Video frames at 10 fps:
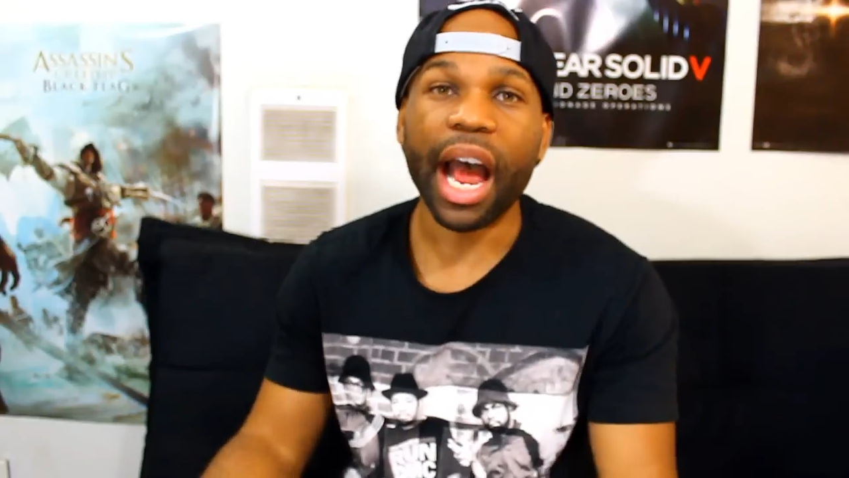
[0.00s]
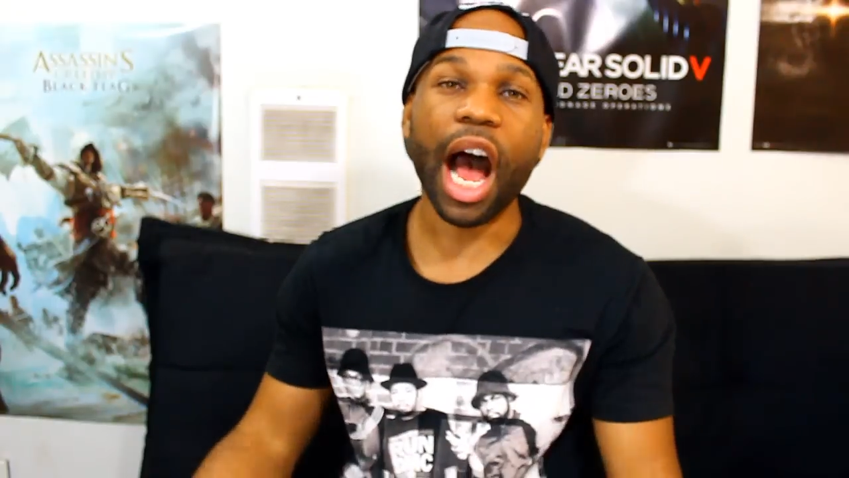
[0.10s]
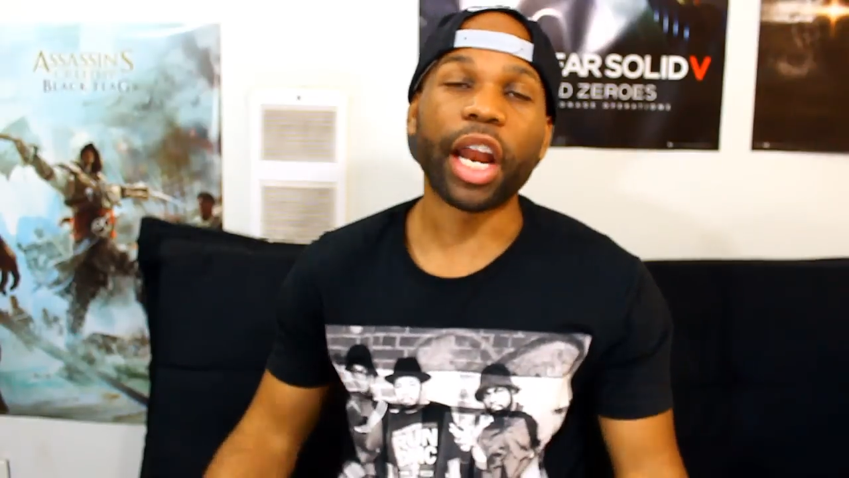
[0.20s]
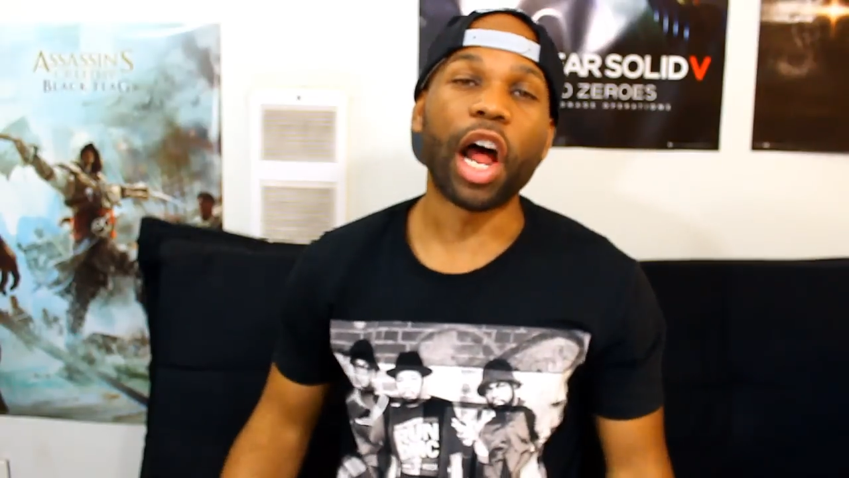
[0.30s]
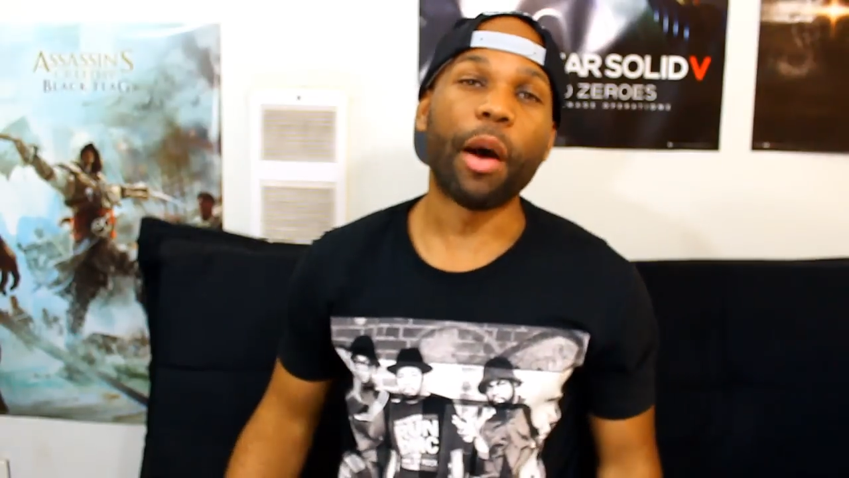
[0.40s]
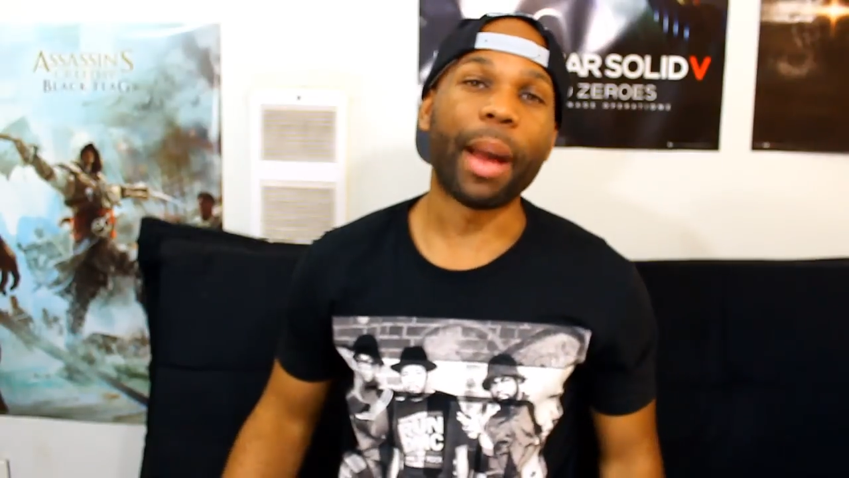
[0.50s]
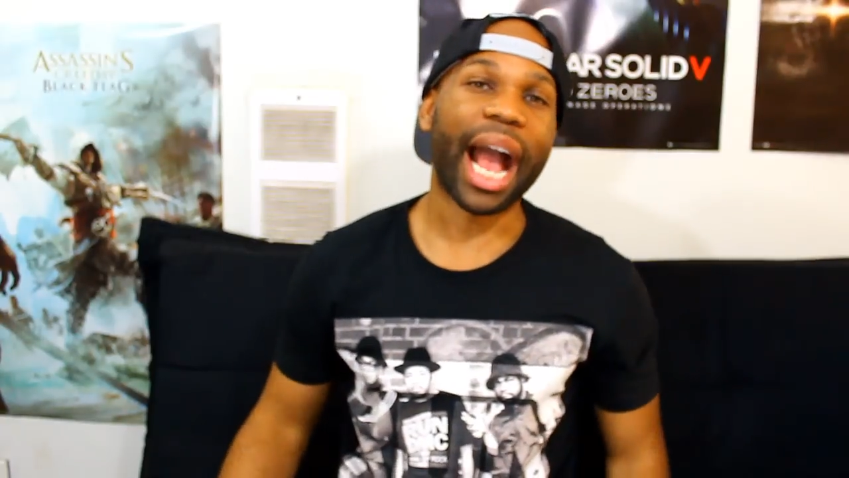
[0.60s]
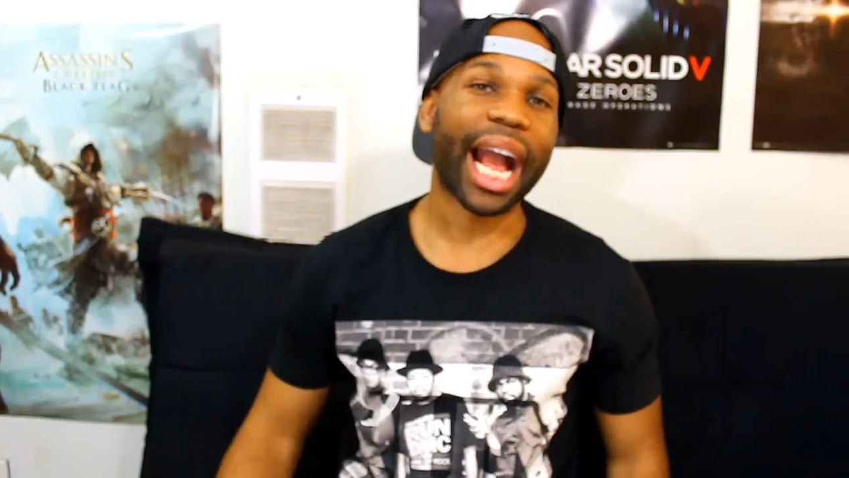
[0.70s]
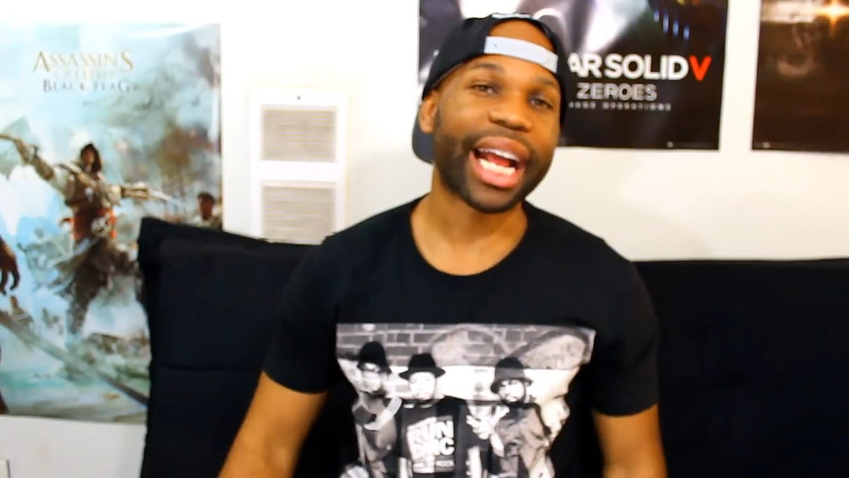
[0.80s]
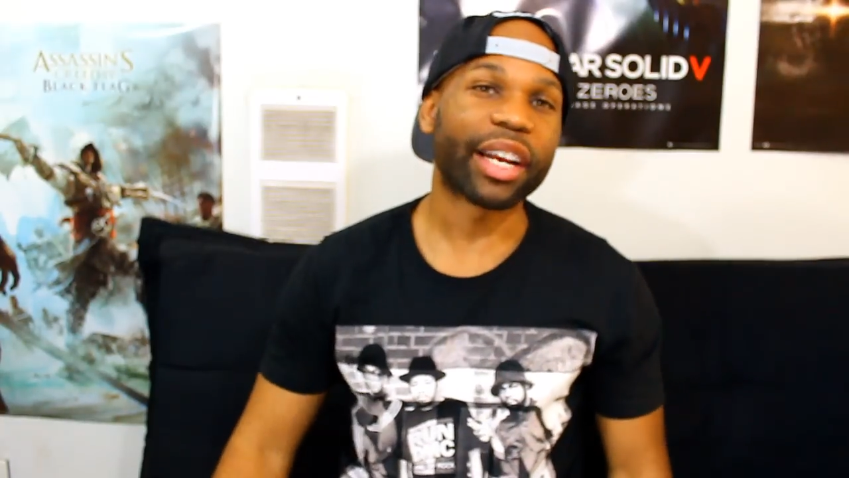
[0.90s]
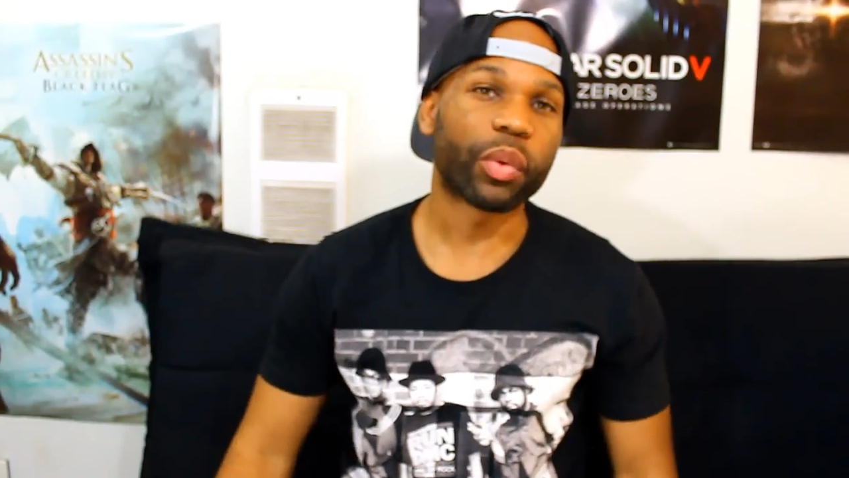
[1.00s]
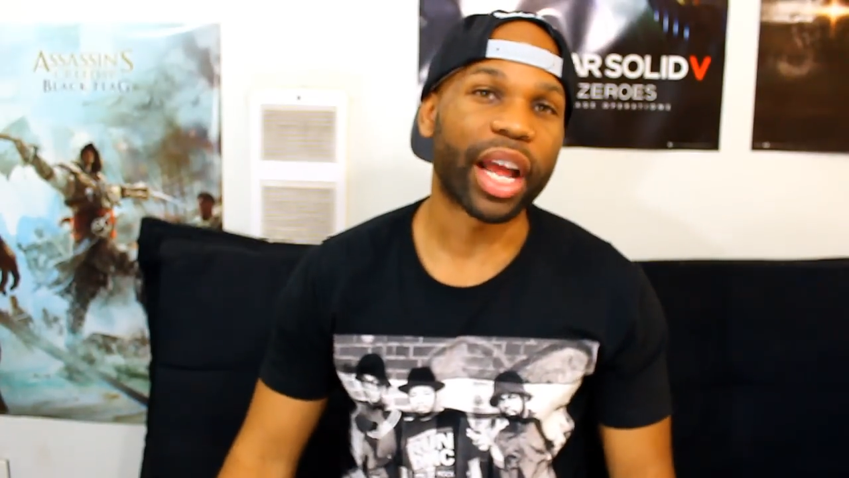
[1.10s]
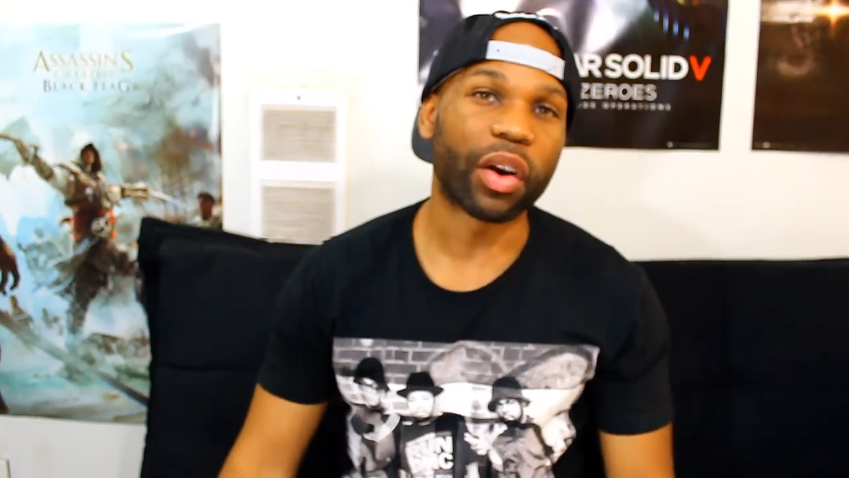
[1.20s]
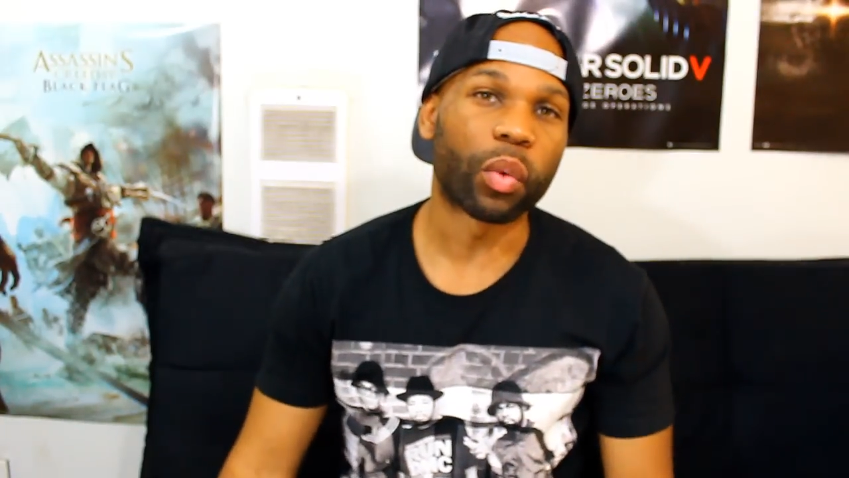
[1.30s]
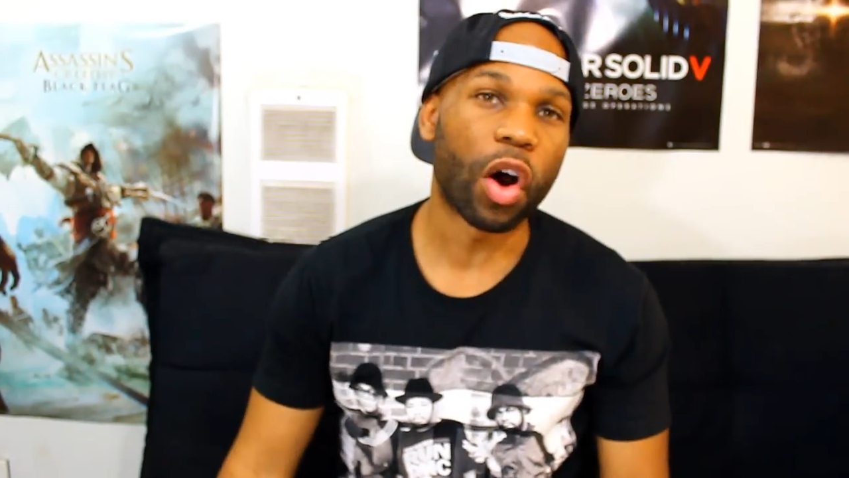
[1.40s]
But I don't know, man. I gotta get
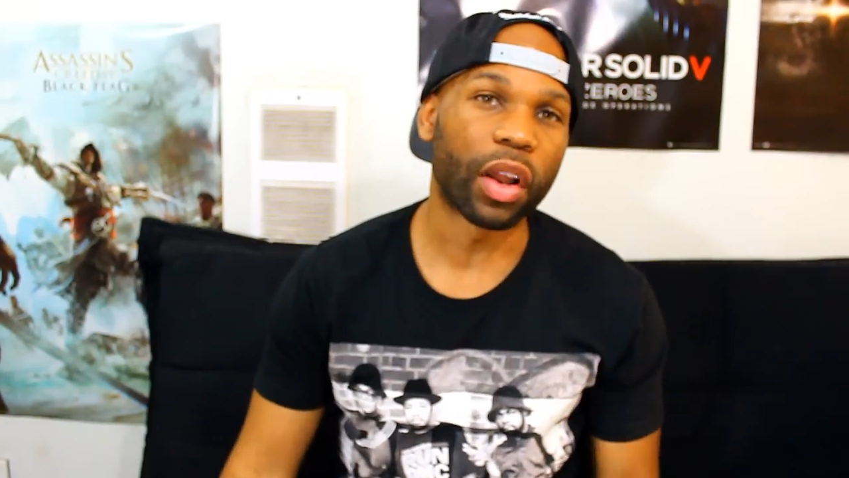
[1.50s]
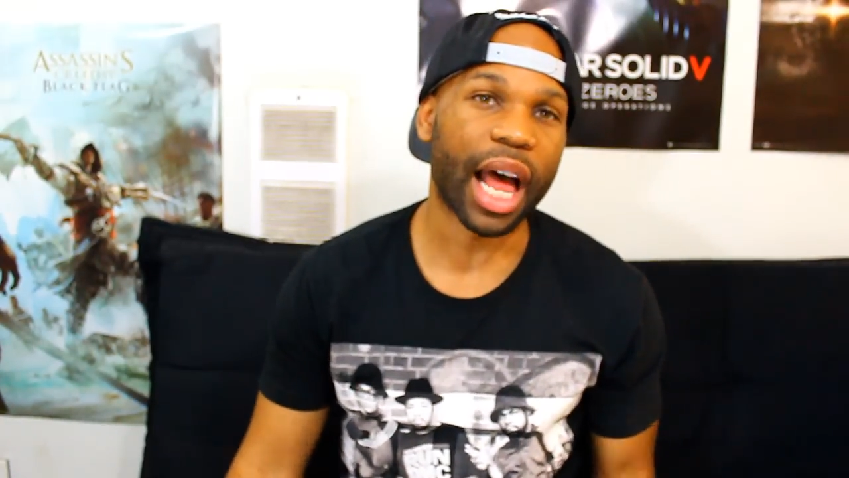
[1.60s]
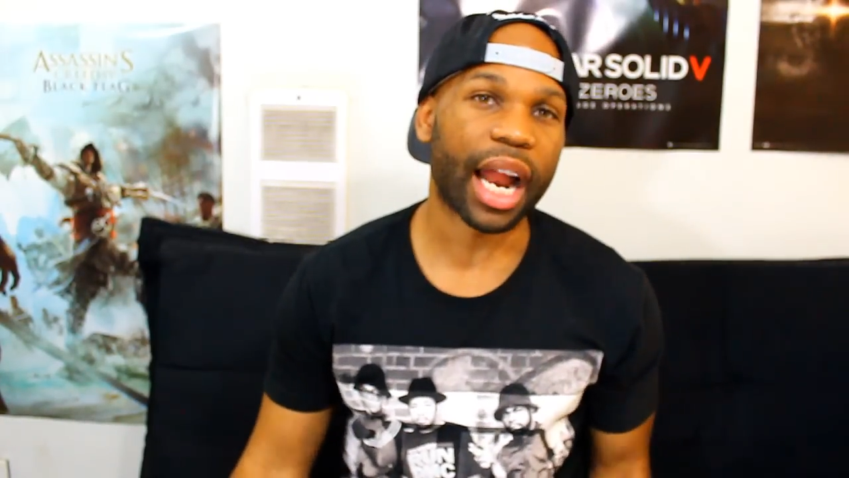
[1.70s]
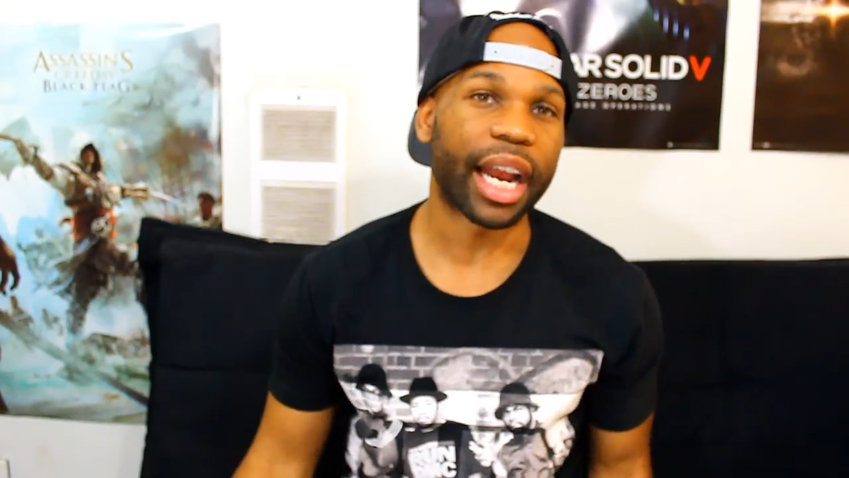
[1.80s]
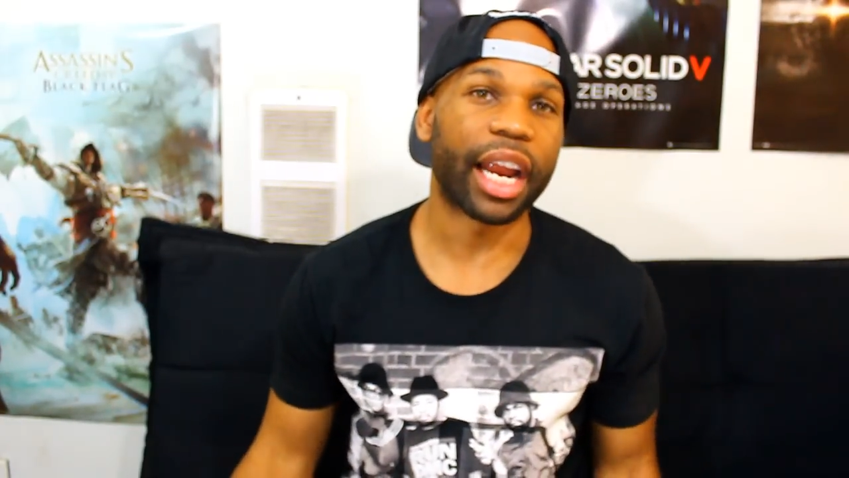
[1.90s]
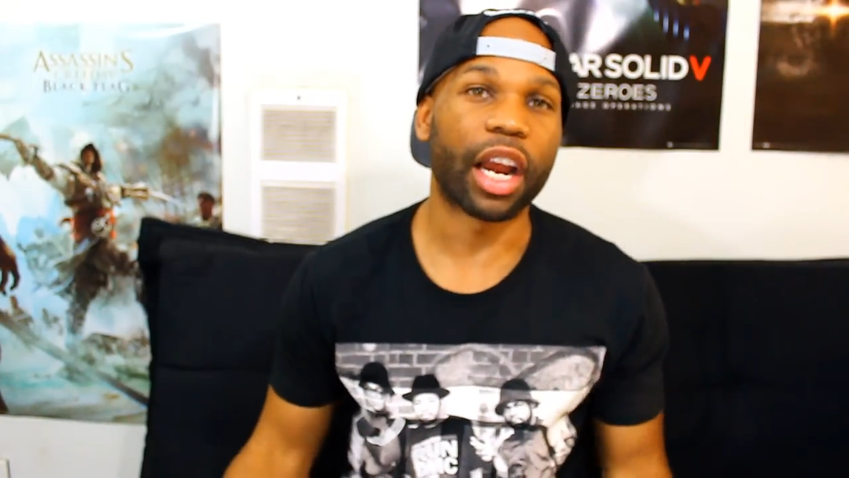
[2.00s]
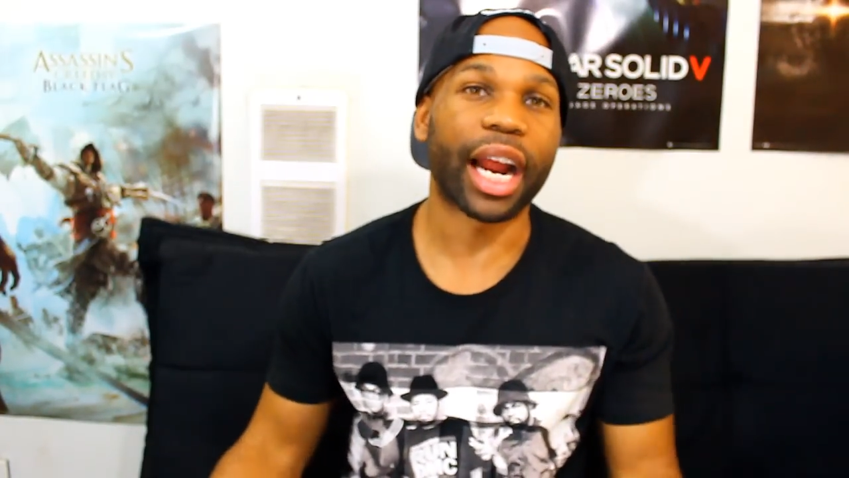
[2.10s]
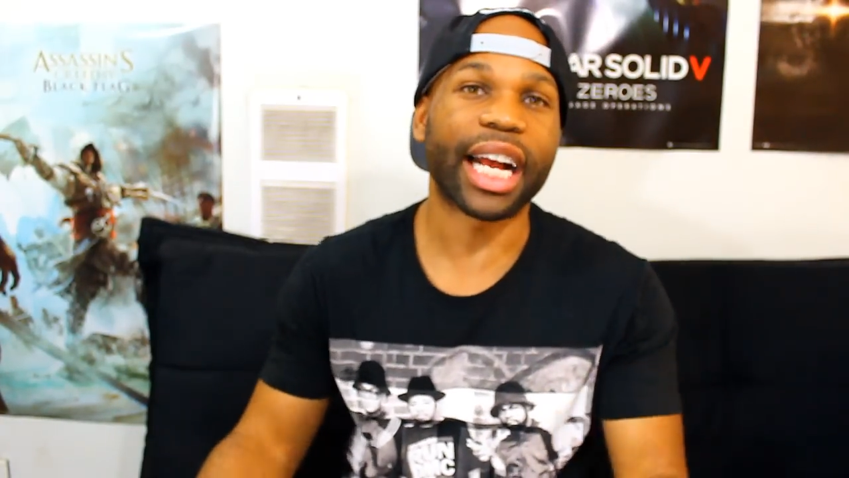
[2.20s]
ready to roll out of here.